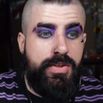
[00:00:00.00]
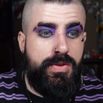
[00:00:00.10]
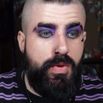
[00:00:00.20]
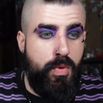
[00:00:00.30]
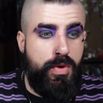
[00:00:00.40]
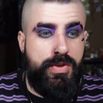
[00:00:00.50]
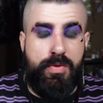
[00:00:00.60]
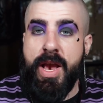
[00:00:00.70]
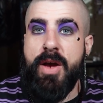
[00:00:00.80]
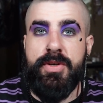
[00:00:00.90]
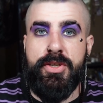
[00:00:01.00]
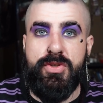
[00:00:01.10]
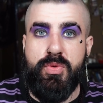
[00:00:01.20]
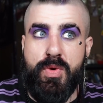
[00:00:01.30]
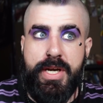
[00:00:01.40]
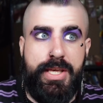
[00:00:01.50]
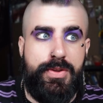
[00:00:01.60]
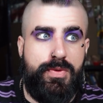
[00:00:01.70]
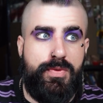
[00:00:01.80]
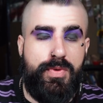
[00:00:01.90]
scores around a
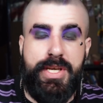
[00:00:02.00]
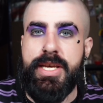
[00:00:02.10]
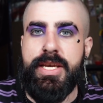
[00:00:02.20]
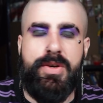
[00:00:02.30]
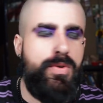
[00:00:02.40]
23